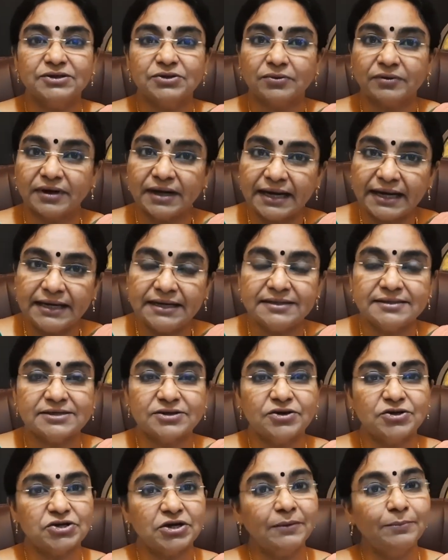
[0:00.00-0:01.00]
to write,
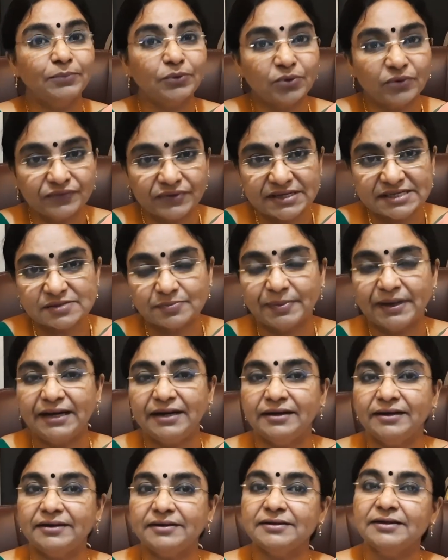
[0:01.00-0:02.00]
to improve the
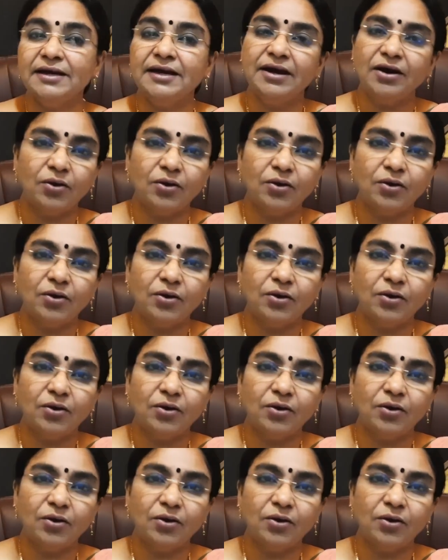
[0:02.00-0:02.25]
spelling,